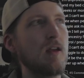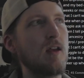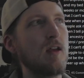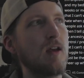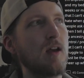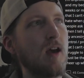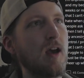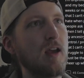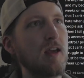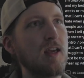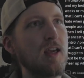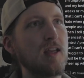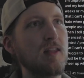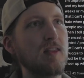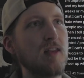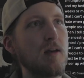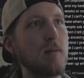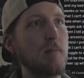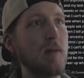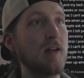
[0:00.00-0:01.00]
I hate
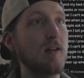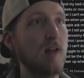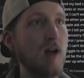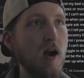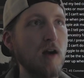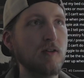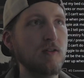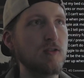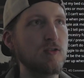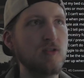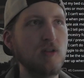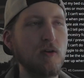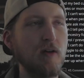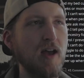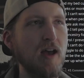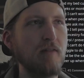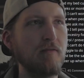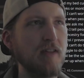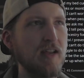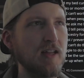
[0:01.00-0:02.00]
that my doctors don't
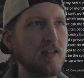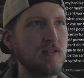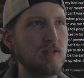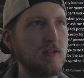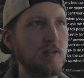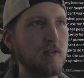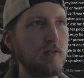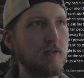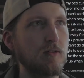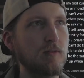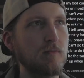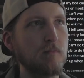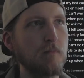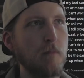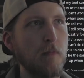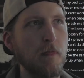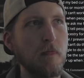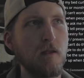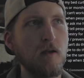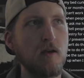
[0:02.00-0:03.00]
have answers.
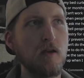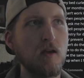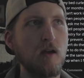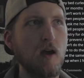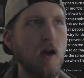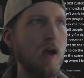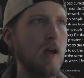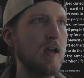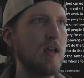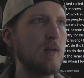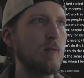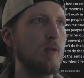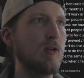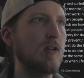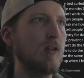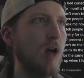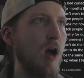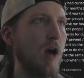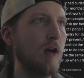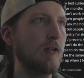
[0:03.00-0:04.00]
I hate when
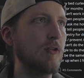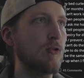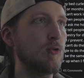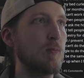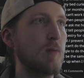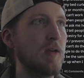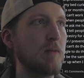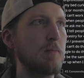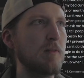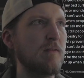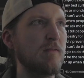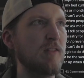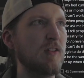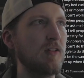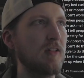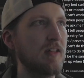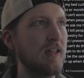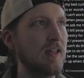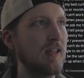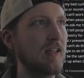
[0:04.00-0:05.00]
doctors make me feel
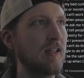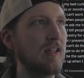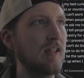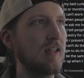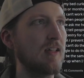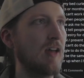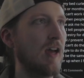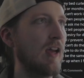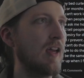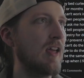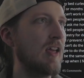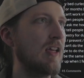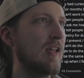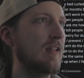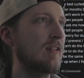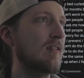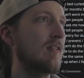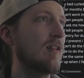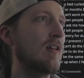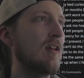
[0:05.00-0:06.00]
icky. I
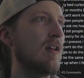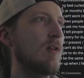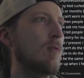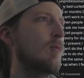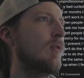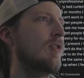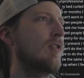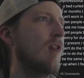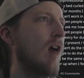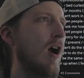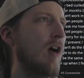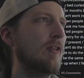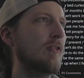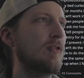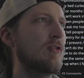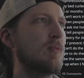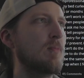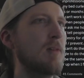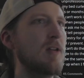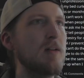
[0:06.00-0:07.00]
hate when
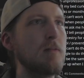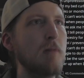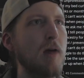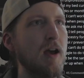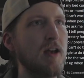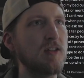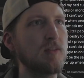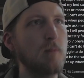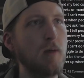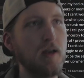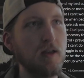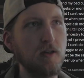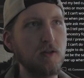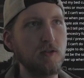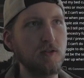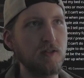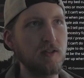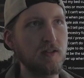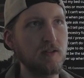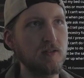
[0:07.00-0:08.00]
doctors minimize my
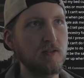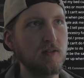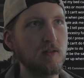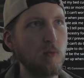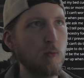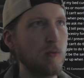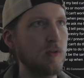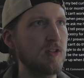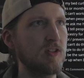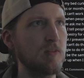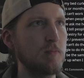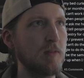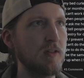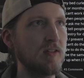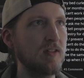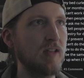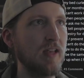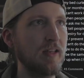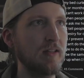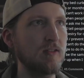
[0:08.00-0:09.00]
illness or dismiss
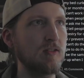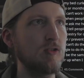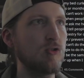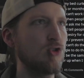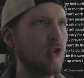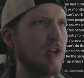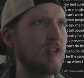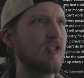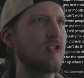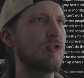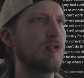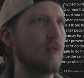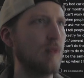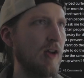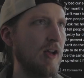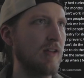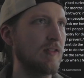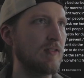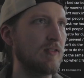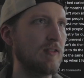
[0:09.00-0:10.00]
it as just
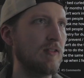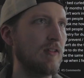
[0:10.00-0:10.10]
stress.